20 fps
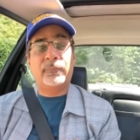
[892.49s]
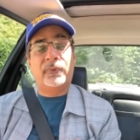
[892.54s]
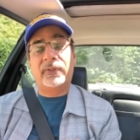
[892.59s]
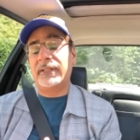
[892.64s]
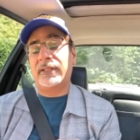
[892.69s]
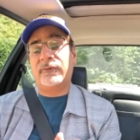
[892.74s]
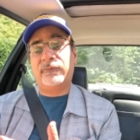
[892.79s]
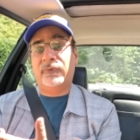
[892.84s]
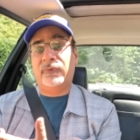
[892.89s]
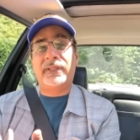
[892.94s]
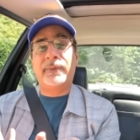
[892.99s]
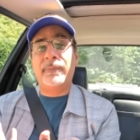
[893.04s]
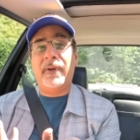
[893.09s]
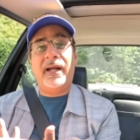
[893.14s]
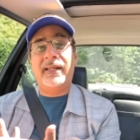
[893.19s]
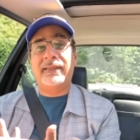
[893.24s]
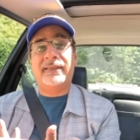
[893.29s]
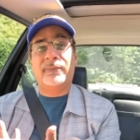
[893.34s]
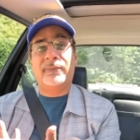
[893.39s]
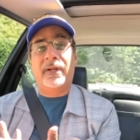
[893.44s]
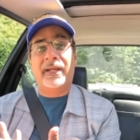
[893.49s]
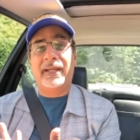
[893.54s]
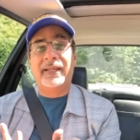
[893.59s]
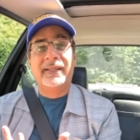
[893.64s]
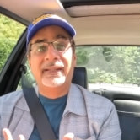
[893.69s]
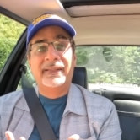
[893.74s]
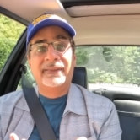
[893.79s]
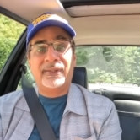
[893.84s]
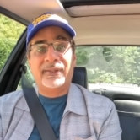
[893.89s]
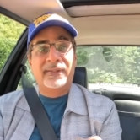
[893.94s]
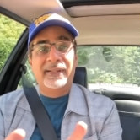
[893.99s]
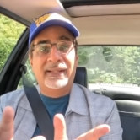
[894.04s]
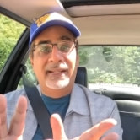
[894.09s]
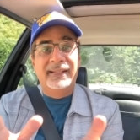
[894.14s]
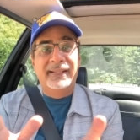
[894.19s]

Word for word: point is 40 miles away. So,